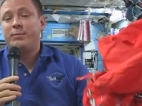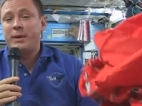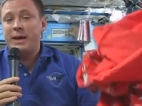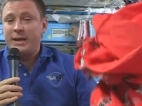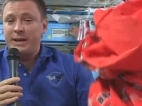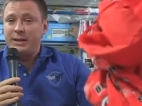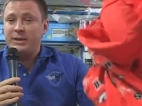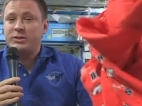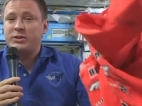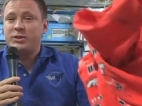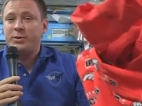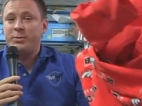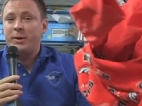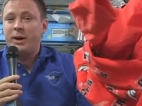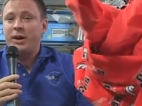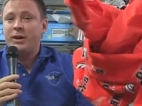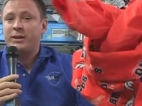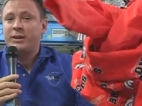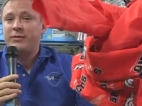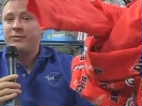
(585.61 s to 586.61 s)
Peggy and
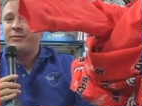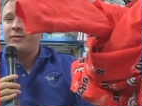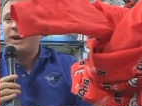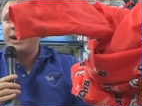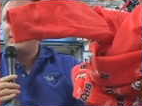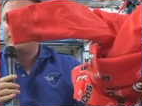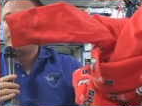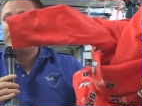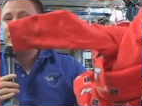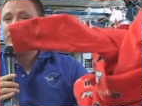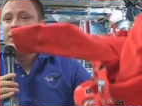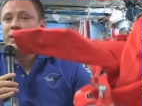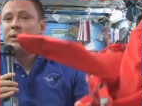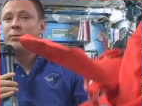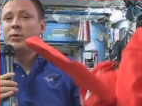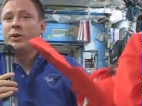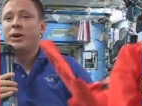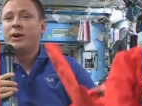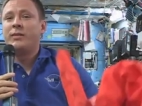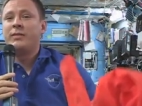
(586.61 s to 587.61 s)
Thomas can find me when
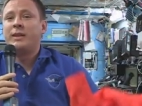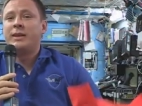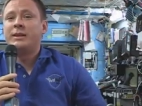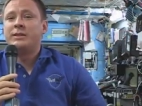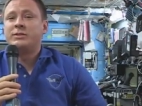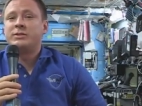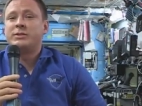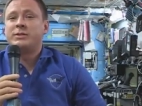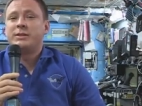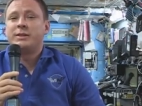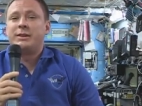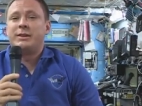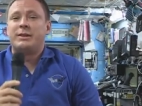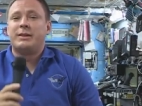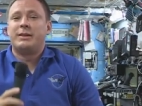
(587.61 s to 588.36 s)
I'm wearing these.